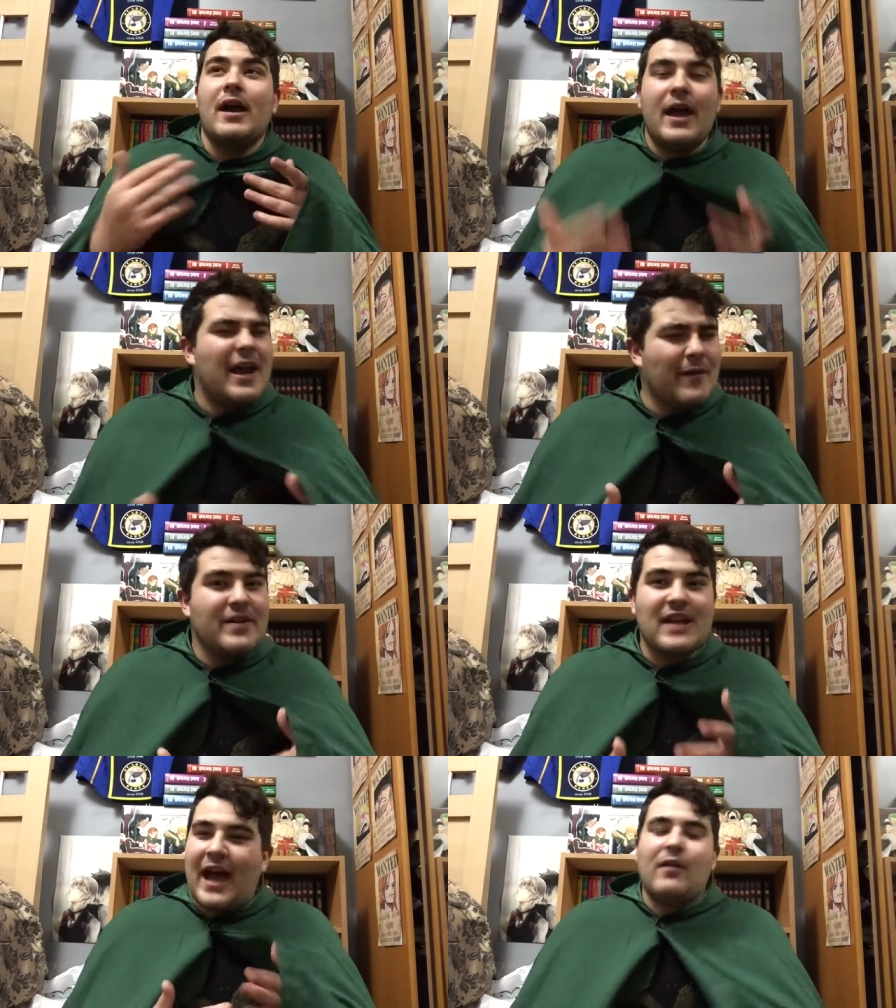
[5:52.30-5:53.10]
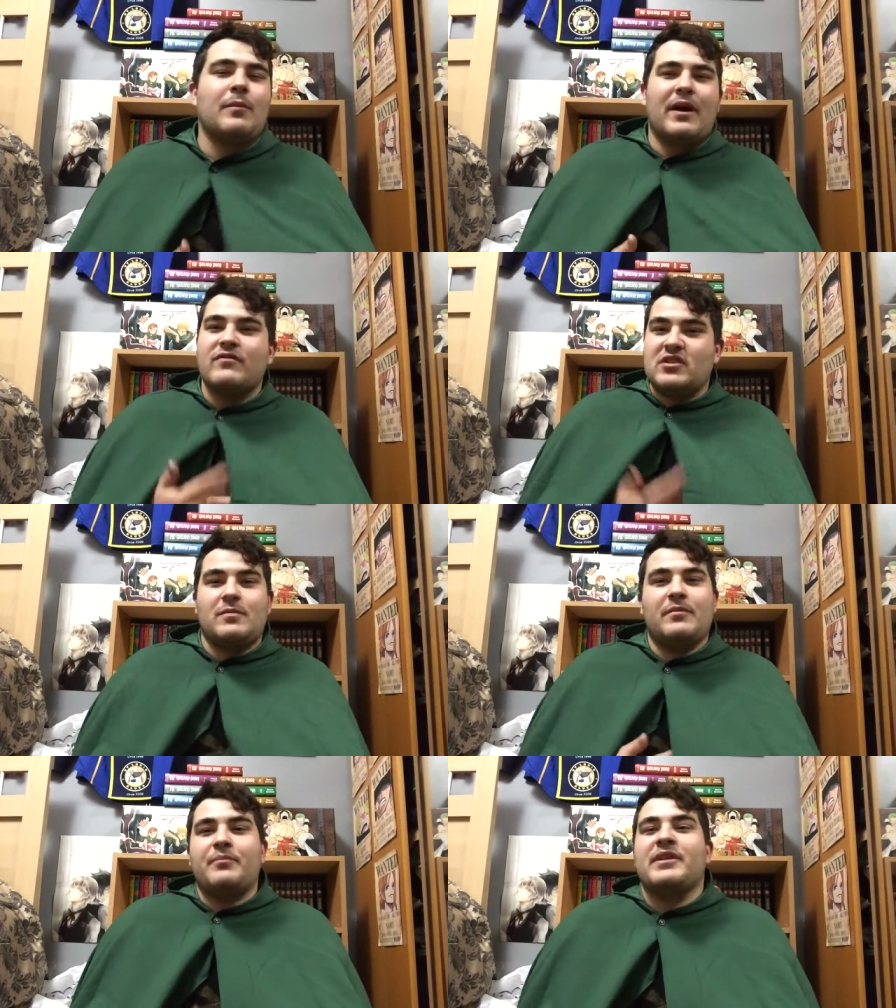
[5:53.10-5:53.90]
Anyways, Alan Parvin talks
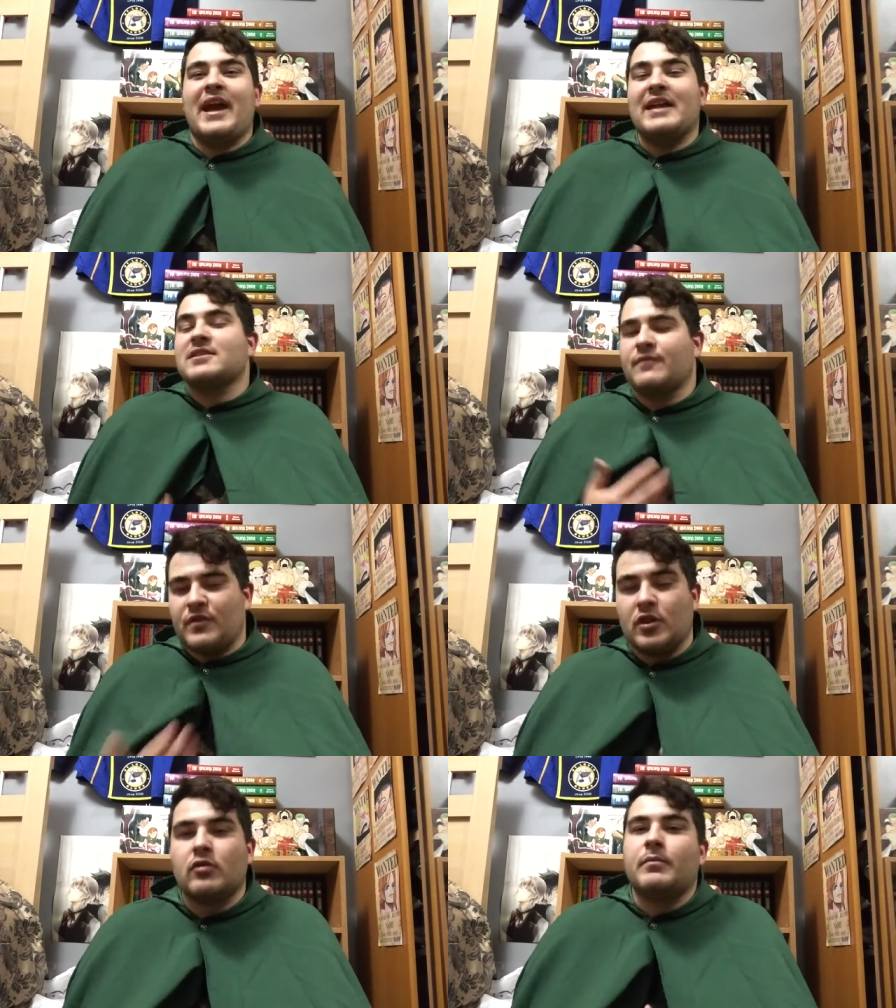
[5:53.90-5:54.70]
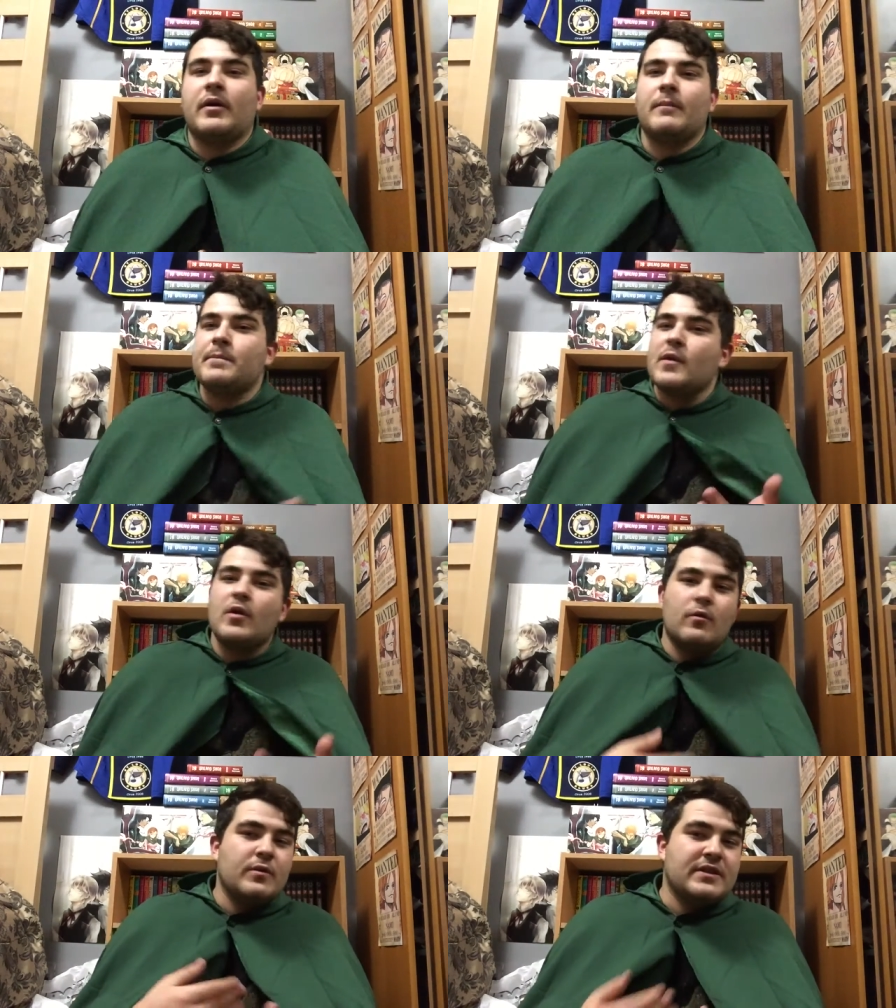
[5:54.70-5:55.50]
about, yeah, is the funeral, but
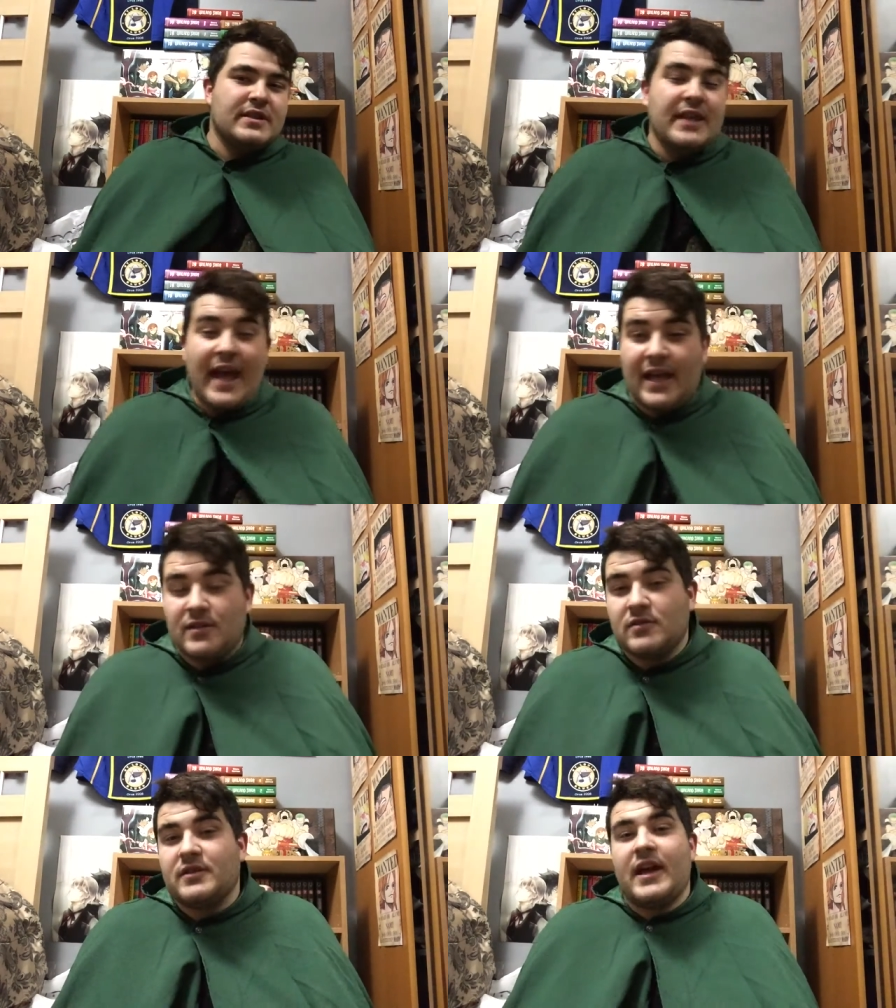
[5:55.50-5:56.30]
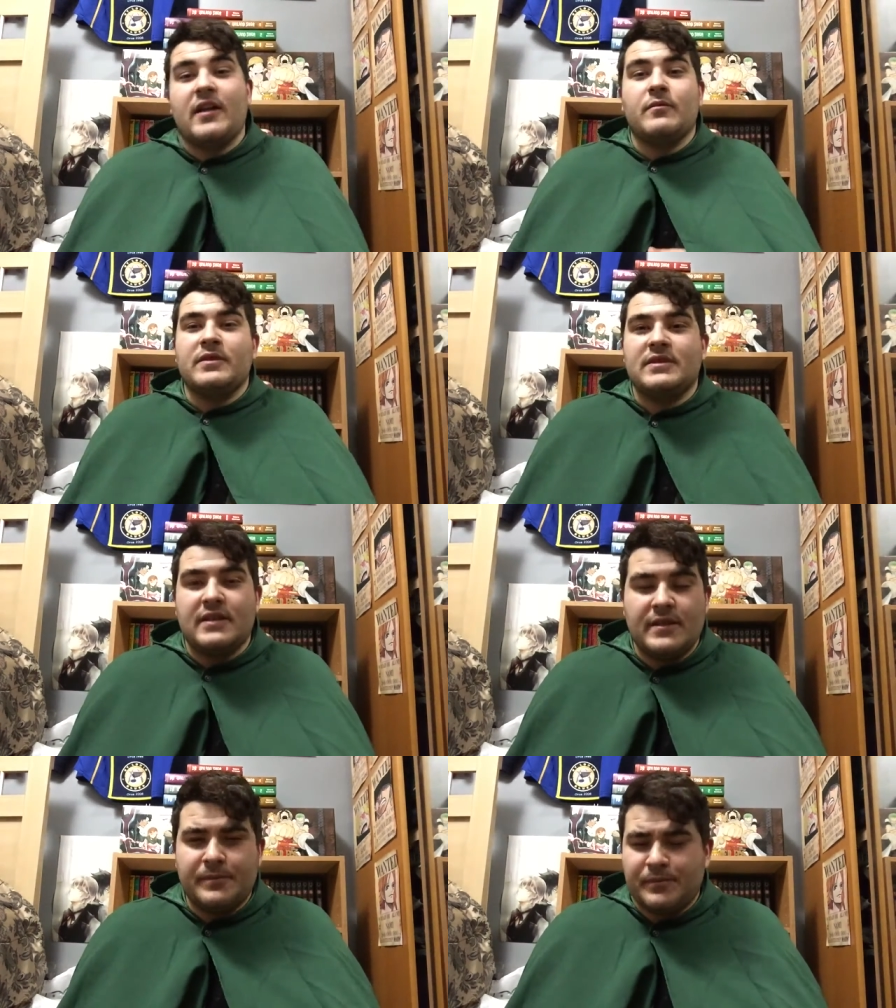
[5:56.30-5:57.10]
we see Hansel dead, we
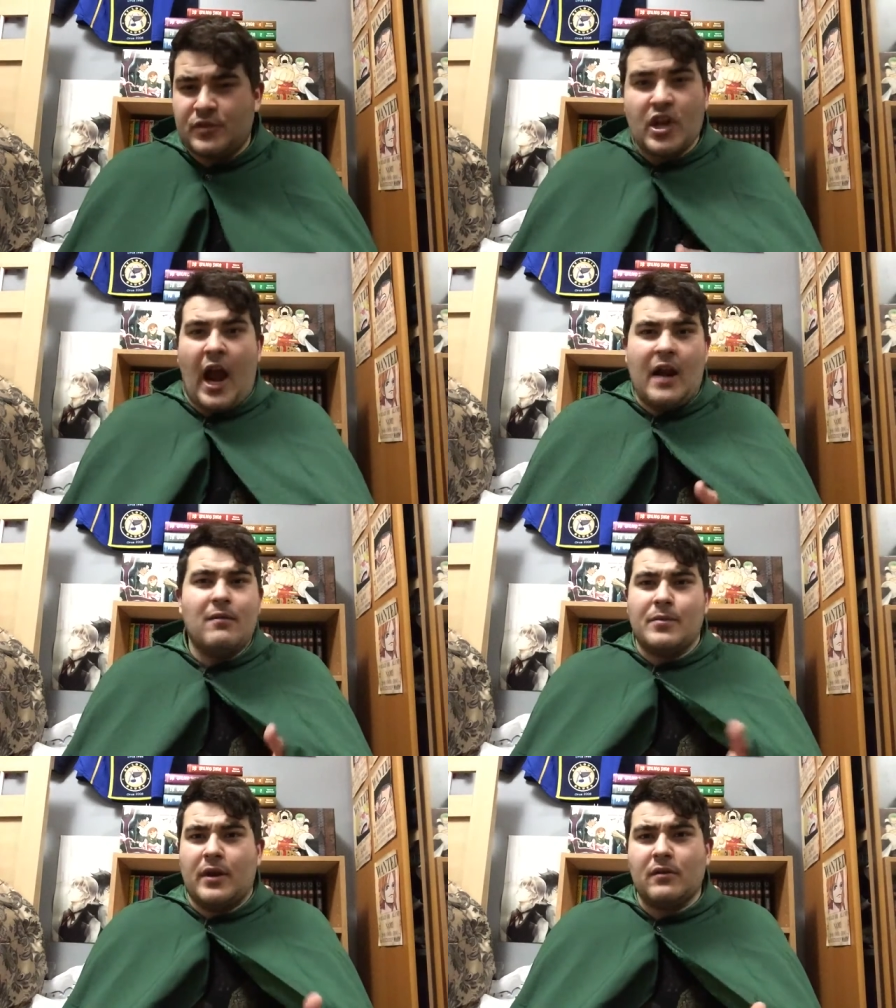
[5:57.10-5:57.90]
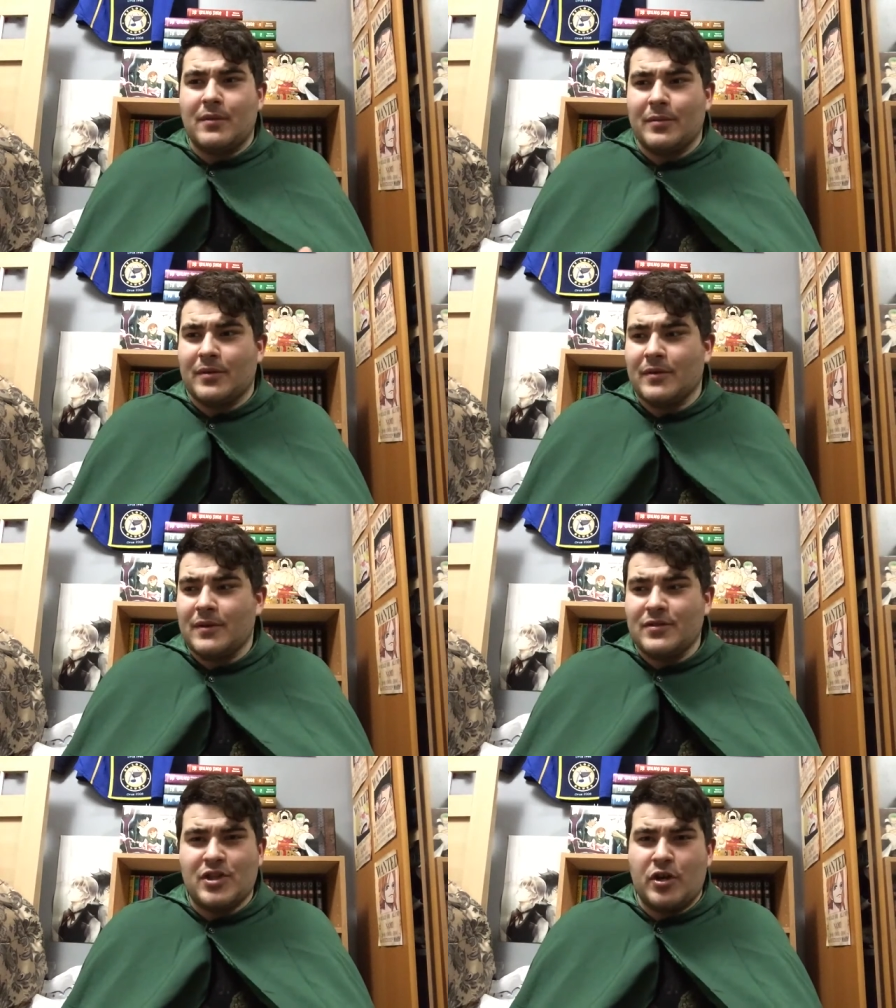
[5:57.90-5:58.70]
see, I don't remember, I don't remember
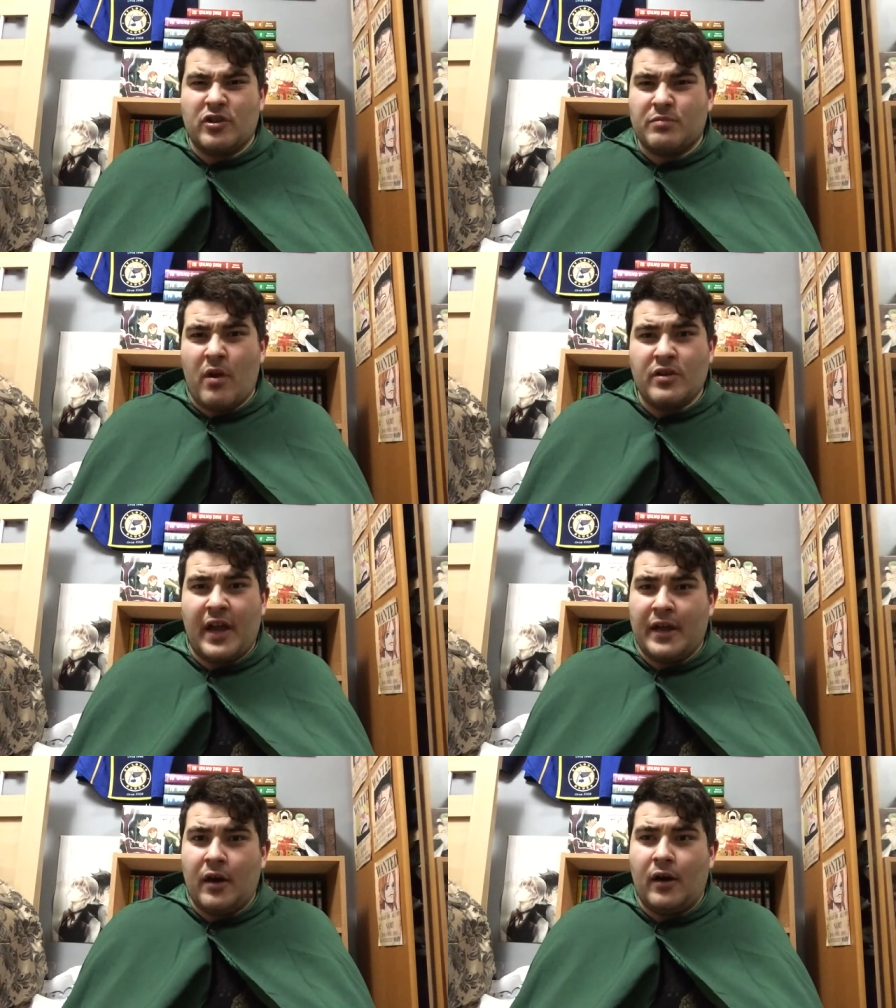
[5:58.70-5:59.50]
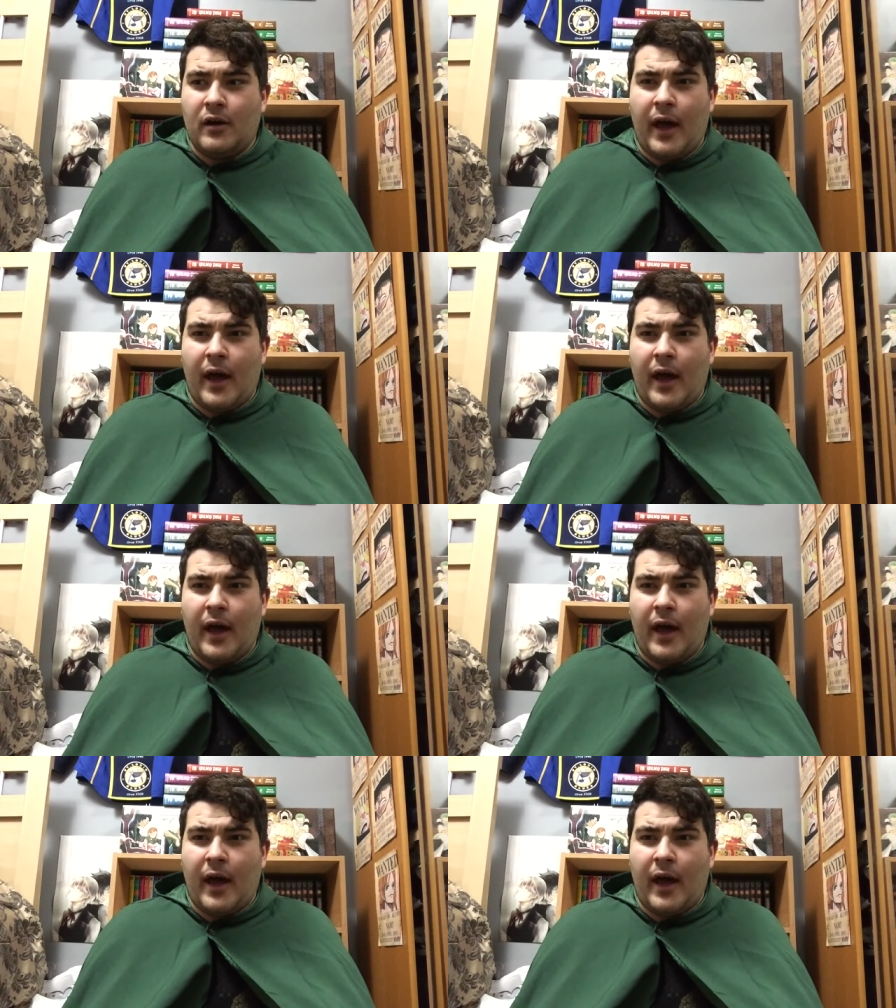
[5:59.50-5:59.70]
Jericho dying at all.